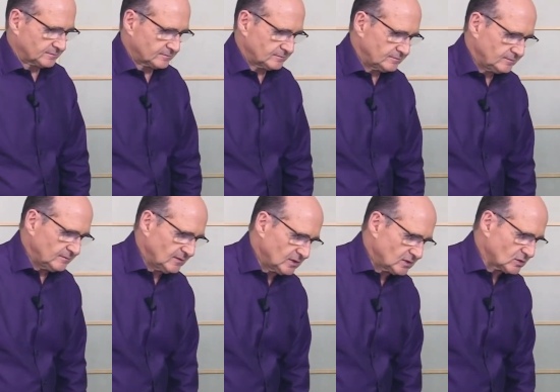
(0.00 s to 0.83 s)

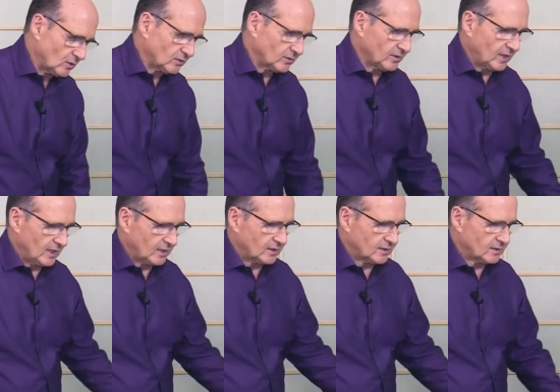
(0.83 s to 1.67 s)
Um, Shoulder,
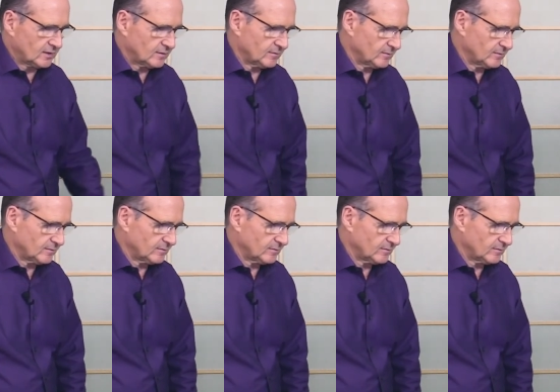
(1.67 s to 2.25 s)
neck? It would